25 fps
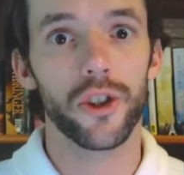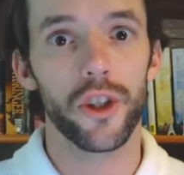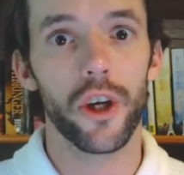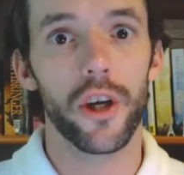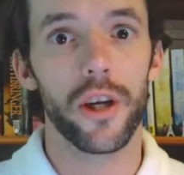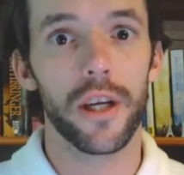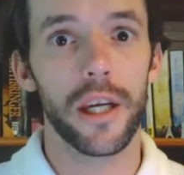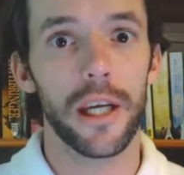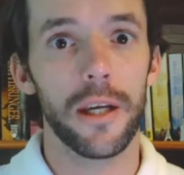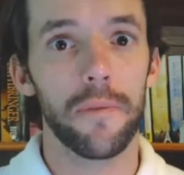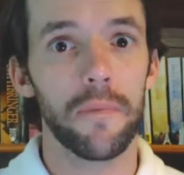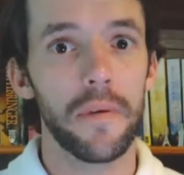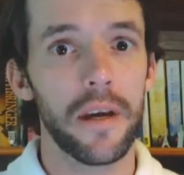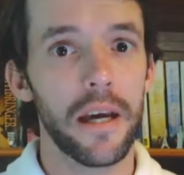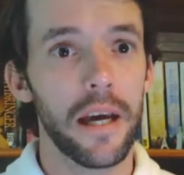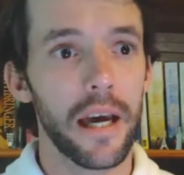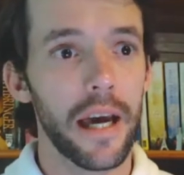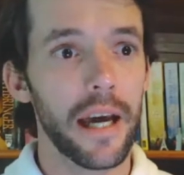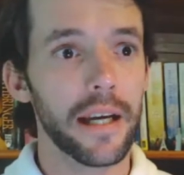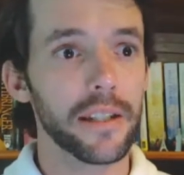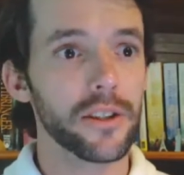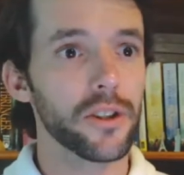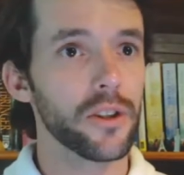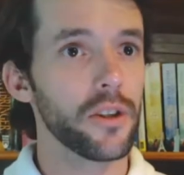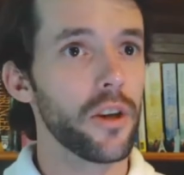journey.
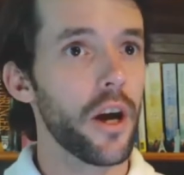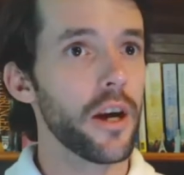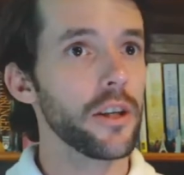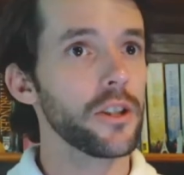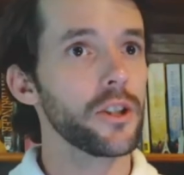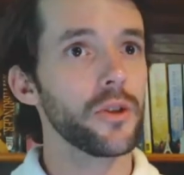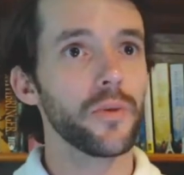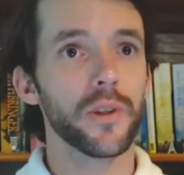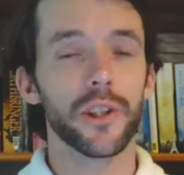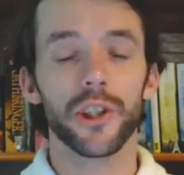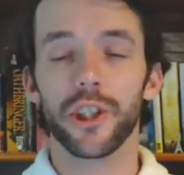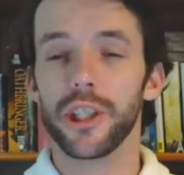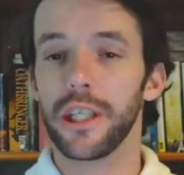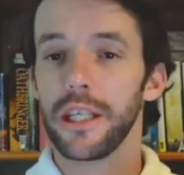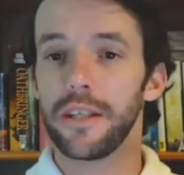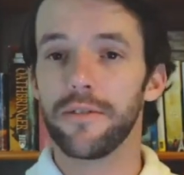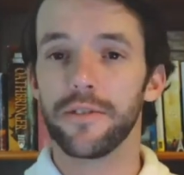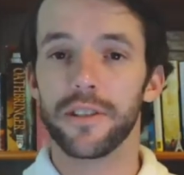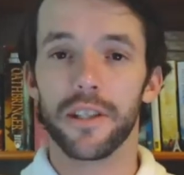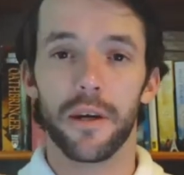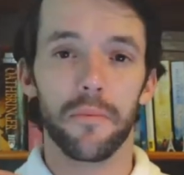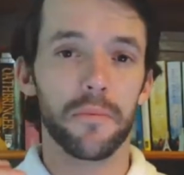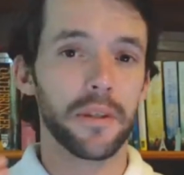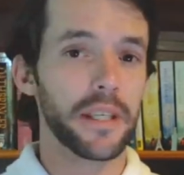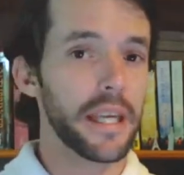It's not to achieve
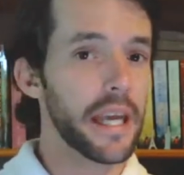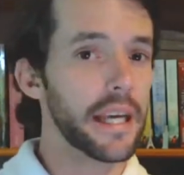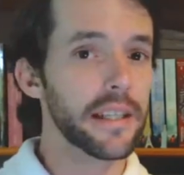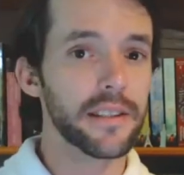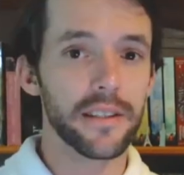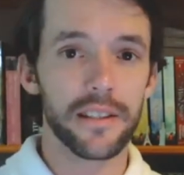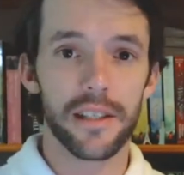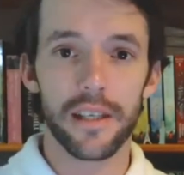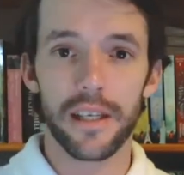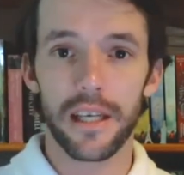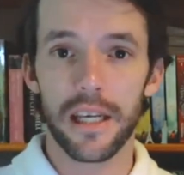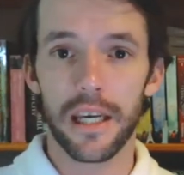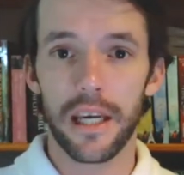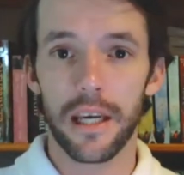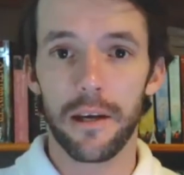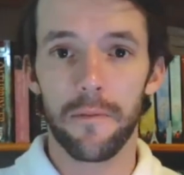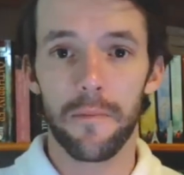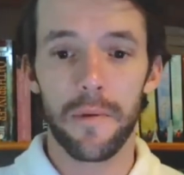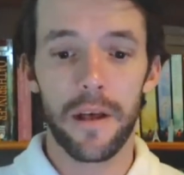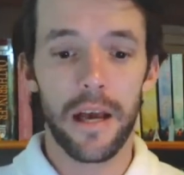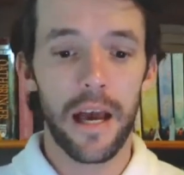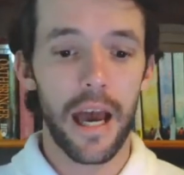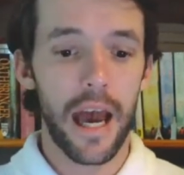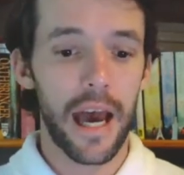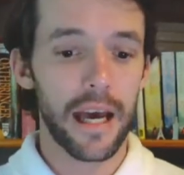some
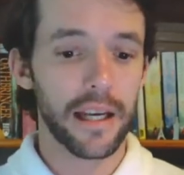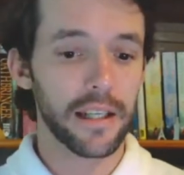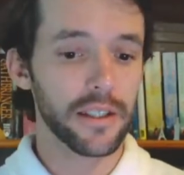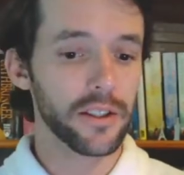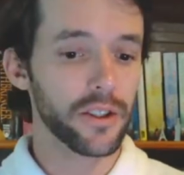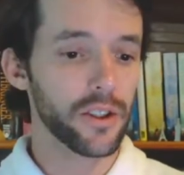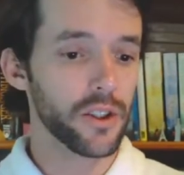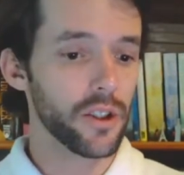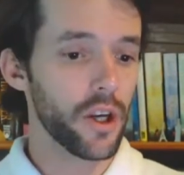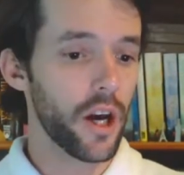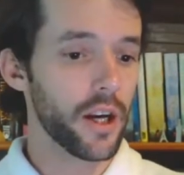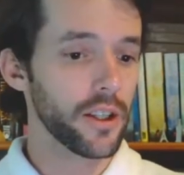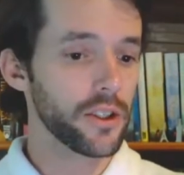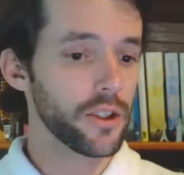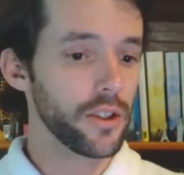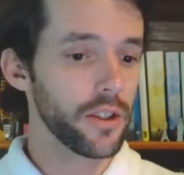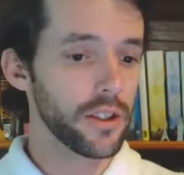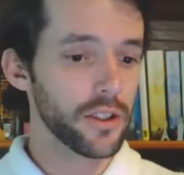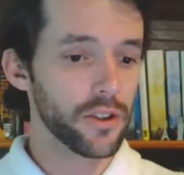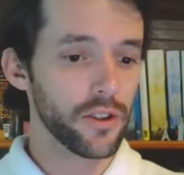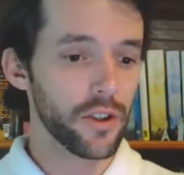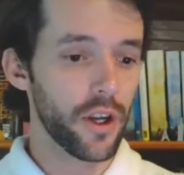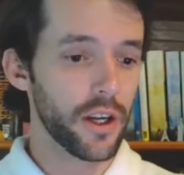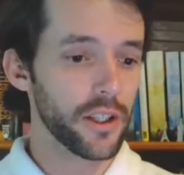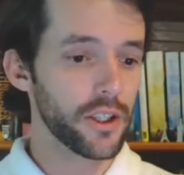destiny, and it's not,
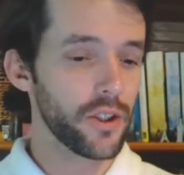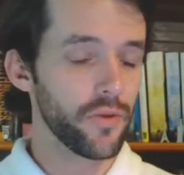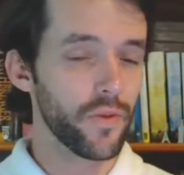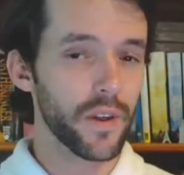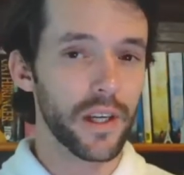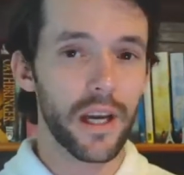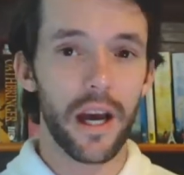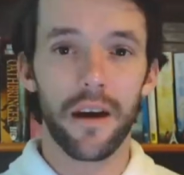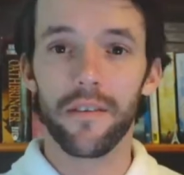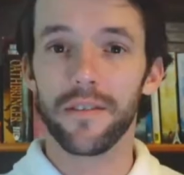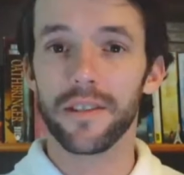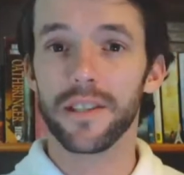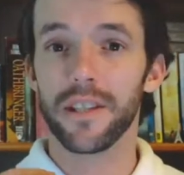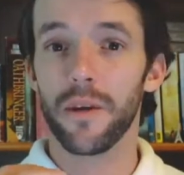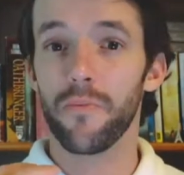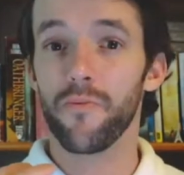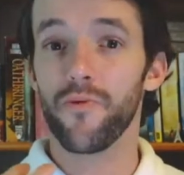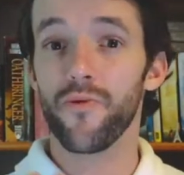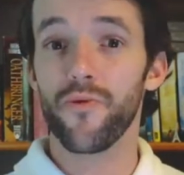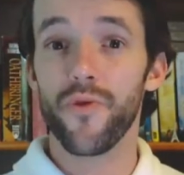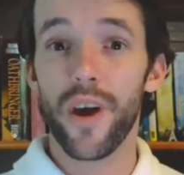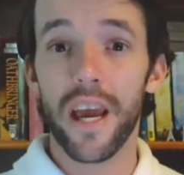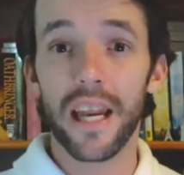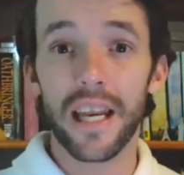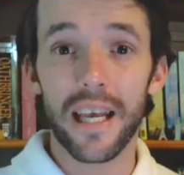it's not to recover
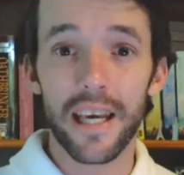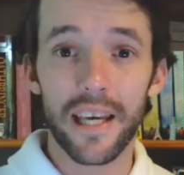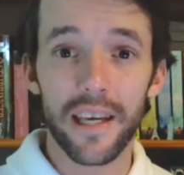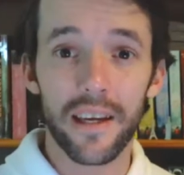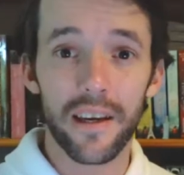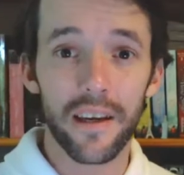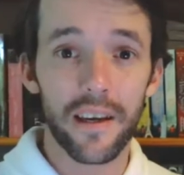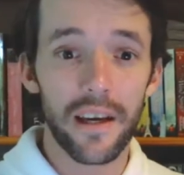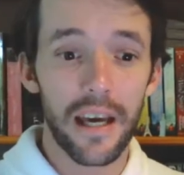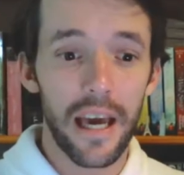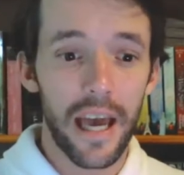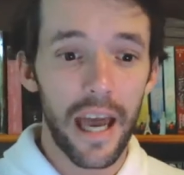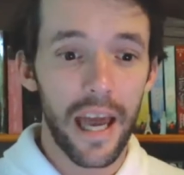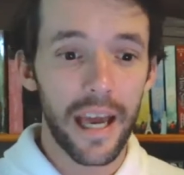some relic,